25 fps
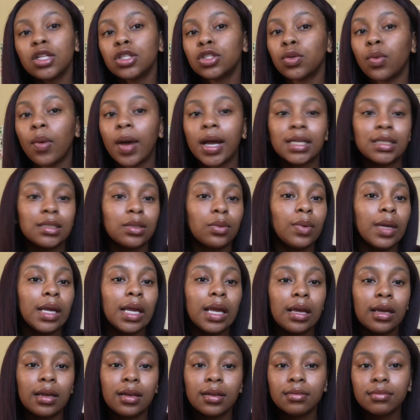twice a
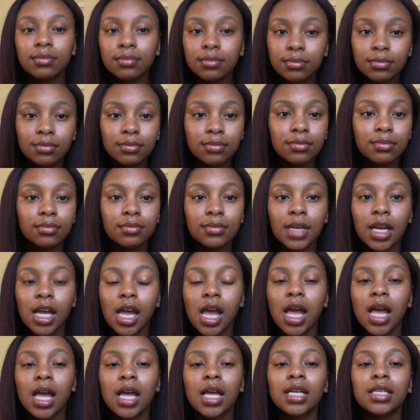week,
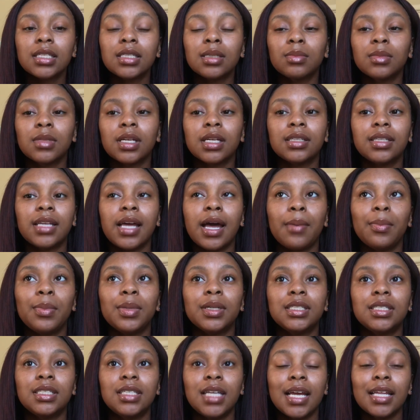something like that.
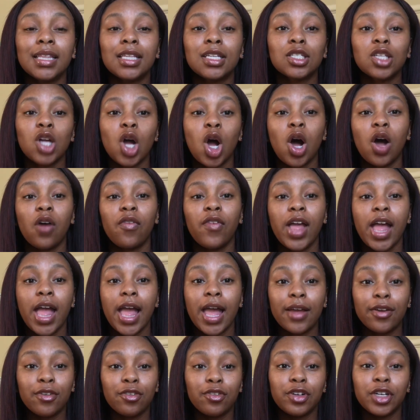But to take this off
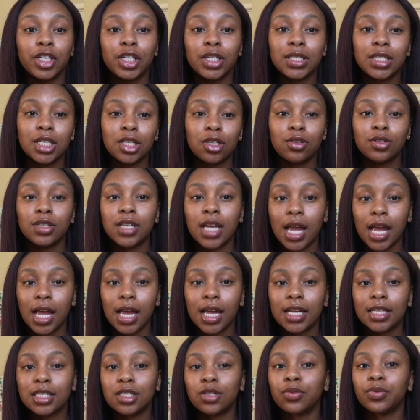every single
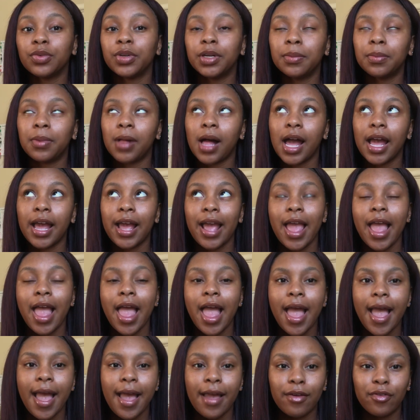day and to reapply it
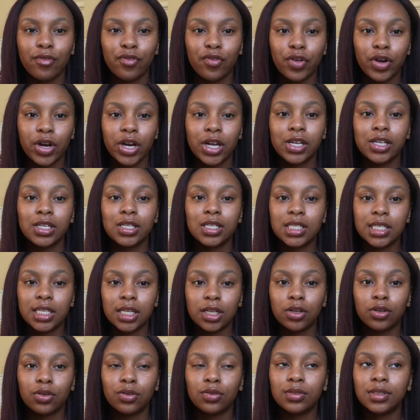every
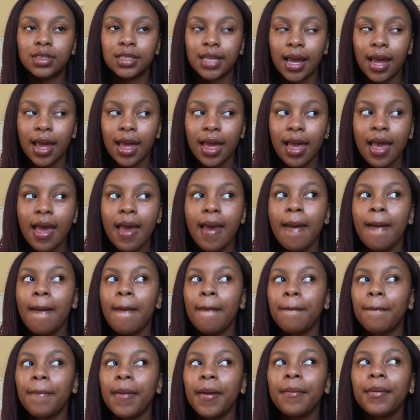single day,
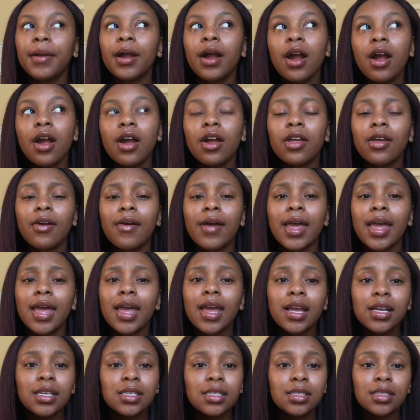baby girl, your
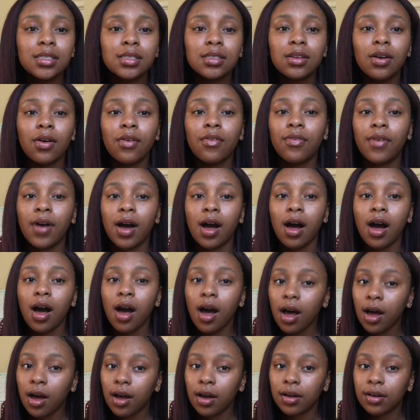edges is gonna fall
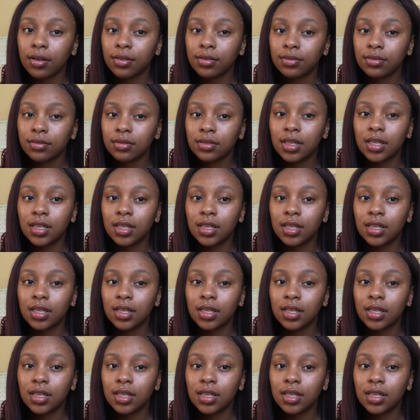off.